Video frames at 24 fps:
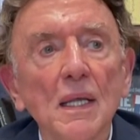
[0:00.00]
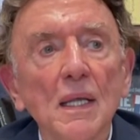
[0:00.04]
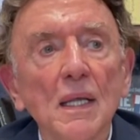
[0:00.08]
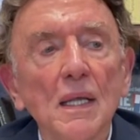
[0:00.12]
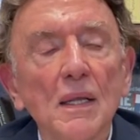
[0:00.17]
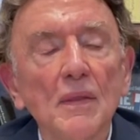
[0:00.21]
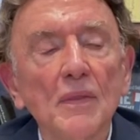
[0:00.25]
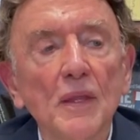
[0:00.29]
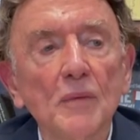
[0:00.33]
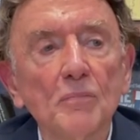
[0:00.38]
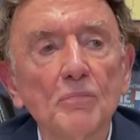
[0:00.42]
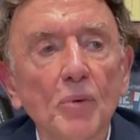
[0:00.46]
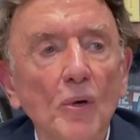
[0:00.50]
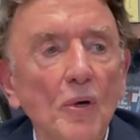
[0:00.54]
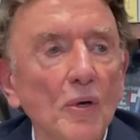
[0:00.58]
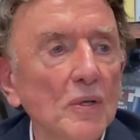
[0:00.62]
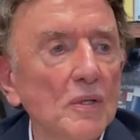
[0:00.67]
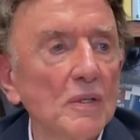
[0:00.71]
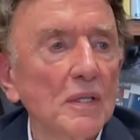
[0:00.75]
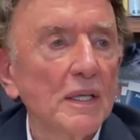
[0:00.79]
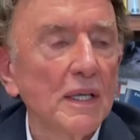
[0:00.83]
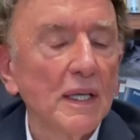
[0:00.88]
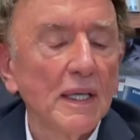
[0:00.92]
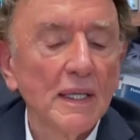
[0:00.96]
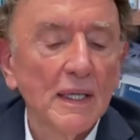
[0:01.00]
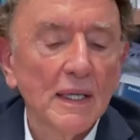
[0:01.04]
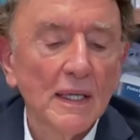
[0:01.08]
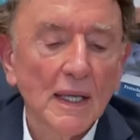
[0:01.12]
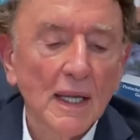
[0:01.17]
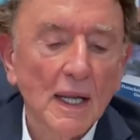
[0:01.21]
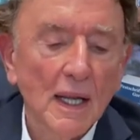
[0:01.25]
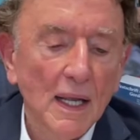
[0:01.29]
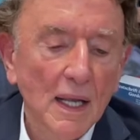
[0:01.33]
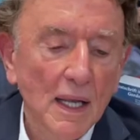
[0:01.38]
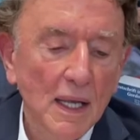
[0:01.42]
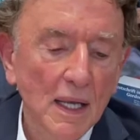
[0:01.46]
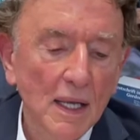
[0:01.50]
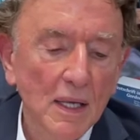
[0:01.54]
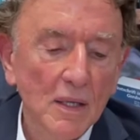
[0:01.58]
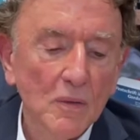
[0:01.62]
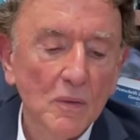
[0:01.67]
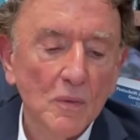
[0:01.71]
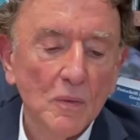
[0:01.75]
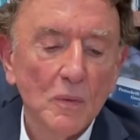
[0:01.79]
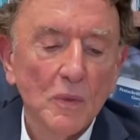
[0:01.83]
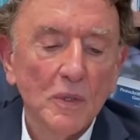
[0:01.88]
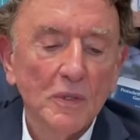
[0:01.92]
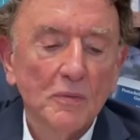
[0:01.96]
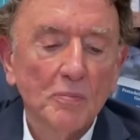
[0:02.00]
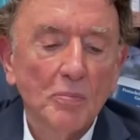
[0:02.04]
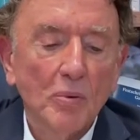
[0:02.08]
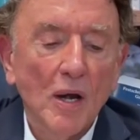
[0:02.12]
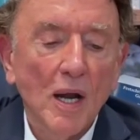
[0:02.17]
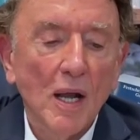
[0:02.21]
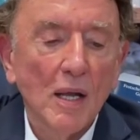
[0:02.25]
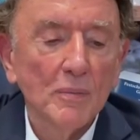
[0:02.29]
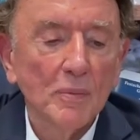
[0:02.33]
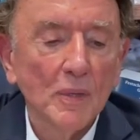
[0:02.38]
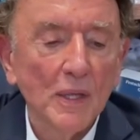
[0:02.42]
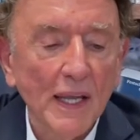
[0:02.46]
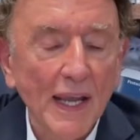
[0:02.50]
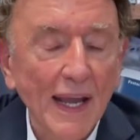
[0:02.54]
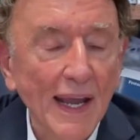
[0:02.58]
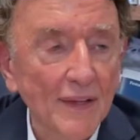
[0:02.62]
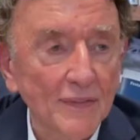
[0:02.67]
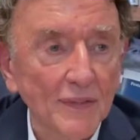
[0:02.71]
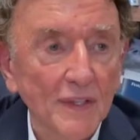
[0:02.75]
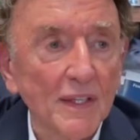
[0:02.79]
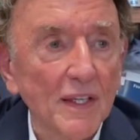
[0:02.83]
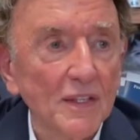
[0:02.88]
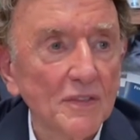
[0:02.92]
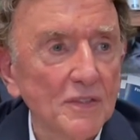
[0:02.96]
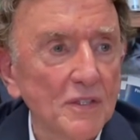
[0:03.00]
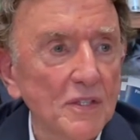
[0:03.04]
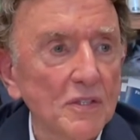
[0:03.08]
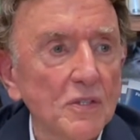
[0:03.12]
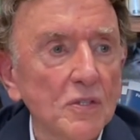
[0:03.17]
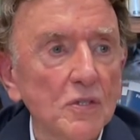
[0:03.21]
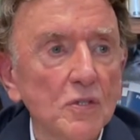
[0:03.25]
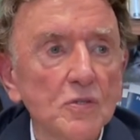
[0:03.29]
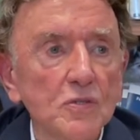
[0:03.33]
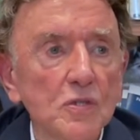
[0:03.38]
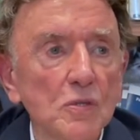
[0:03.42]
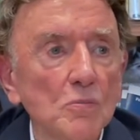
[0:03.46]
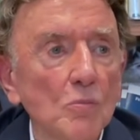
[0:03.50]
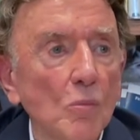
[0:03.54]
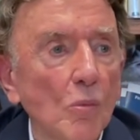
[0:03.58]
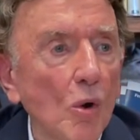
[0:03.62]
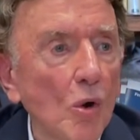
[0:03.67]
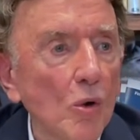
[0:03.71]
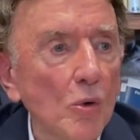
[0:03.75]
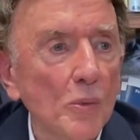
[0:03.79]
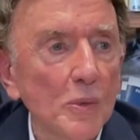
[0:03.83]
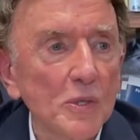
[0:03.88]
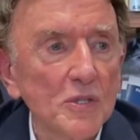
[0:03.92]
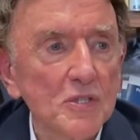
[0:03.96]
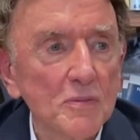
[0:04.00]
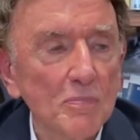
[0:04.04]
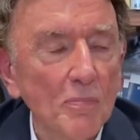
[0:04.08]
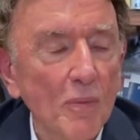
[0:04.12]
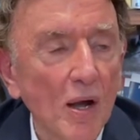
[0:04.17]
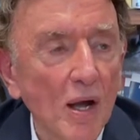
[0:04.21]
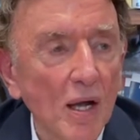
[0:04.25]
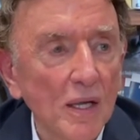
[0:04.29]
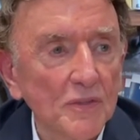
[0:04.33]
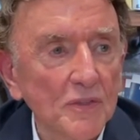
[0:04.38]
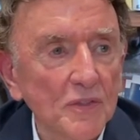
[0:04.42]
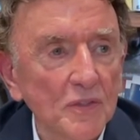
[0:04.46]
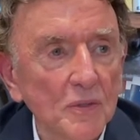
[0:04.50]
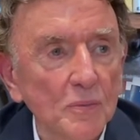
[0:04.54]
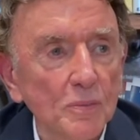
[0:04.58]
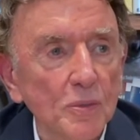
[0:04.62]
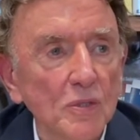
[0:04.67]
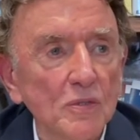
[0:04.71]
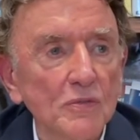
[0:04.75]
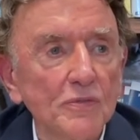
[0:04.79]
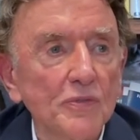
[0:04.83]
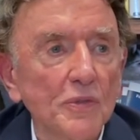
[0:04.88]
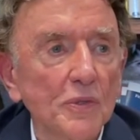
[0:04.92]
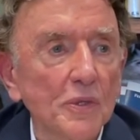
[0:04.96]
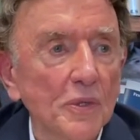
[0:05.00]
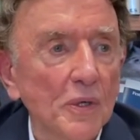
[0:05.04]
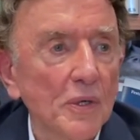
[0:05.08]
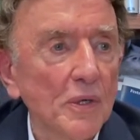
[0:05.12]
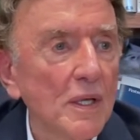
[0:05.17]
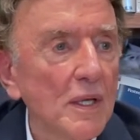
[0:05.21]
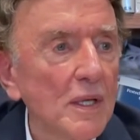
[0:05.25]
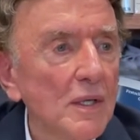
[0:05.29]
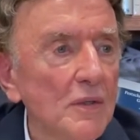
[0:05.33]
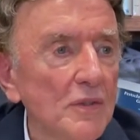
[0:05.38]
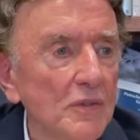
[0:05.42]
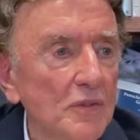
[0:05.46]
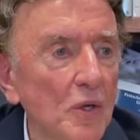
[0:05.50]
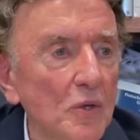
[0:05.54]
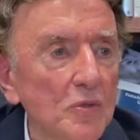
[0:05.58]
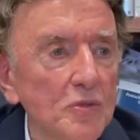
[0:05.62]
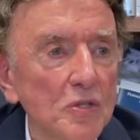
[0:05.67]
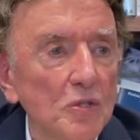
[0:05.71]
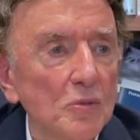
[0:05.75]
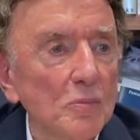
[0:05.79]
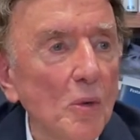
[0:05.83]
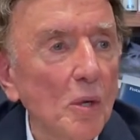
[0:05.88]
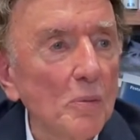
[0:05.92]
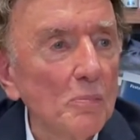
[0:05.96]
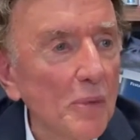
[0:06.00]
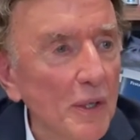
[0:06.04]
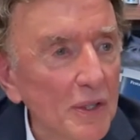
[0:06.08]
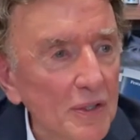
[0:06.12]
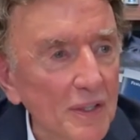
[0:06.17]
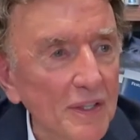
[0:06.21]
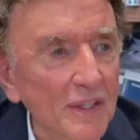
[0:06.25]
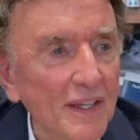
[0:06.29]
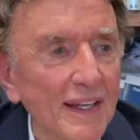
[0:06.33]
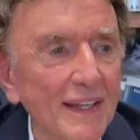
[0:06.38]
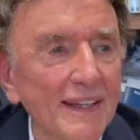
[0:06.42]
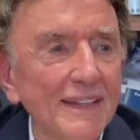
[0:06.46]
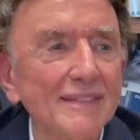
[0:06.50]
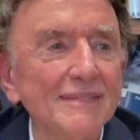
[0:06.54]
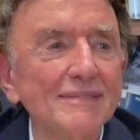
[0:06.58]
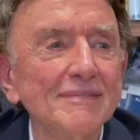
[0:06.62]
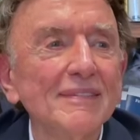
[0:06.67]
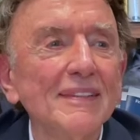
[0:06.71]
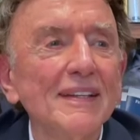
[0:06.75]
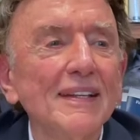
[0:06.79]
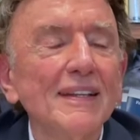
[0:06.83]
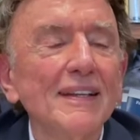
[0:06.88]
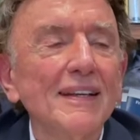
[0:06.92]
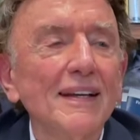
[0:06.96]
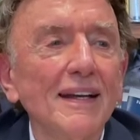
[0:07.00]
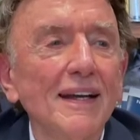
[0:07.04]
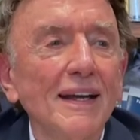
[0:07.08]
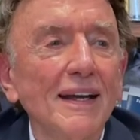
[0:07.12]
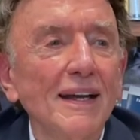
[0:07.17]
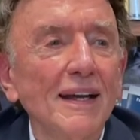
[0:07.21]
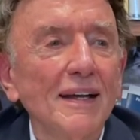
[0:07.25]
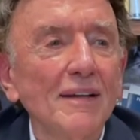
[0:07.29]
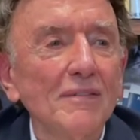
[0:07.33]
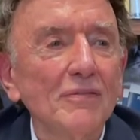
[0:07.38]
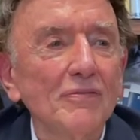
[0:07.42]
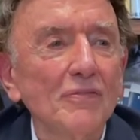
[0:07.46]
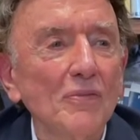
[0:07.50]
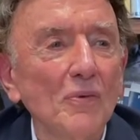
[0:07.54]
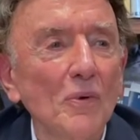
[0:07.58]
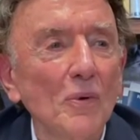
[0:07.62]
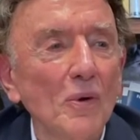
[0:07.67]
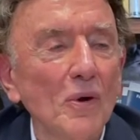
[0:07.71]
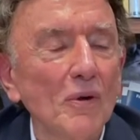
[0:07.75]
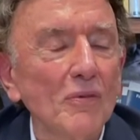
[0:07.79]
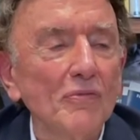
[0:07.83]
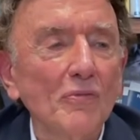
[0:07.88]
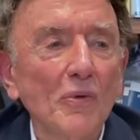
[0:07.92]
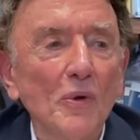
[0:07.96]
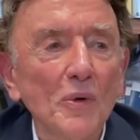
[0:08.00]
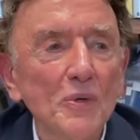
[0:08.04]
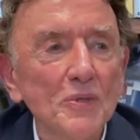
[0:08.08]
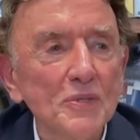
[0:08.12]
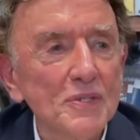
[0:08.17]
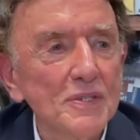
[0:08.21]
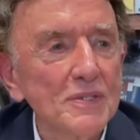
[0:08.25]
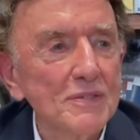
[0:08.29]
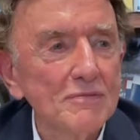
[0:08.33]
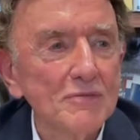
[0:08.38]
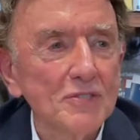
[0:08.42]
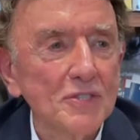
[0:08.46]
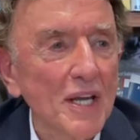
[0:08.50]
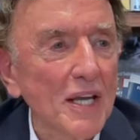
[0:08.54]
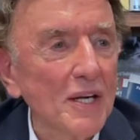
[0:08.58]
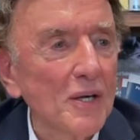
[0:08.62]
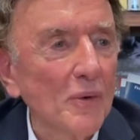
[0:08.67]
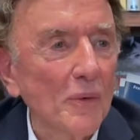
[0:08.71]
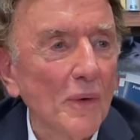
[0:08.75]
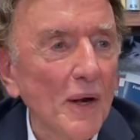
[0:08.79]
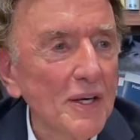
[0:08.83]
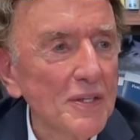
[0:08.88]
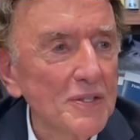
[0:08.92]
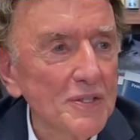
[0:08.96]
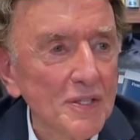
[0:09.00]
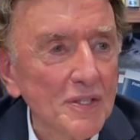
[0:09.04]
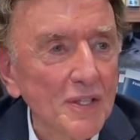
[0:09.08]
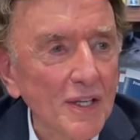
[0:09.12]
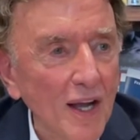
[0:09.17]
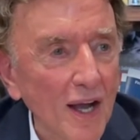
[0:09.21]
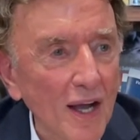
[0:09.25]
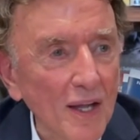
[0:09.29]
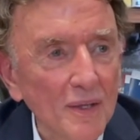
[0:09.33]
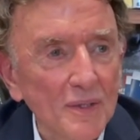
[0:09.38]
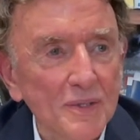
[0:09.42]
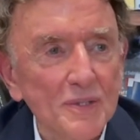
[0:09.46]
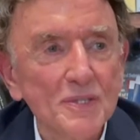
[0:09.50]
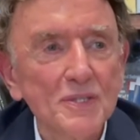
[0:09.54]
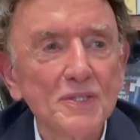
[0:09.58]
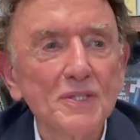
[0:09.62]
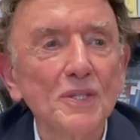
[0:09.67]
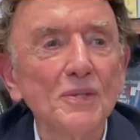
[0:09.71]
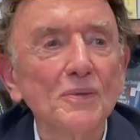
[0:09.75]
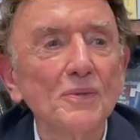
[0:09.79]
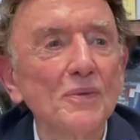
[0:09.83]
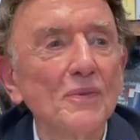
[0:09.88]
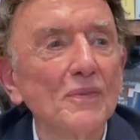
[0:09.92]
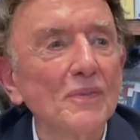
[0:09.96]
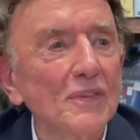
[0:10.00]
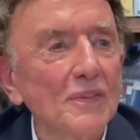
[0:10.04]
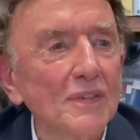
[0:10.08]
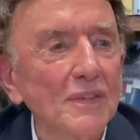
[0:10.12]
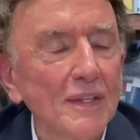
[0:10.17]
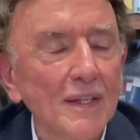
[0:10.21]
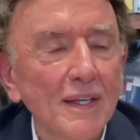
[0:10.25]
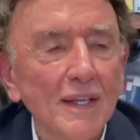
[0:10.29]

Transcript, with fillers: that Berkeley uh, was probably, as an institution, more responsible for social mobility uh, for first generation college students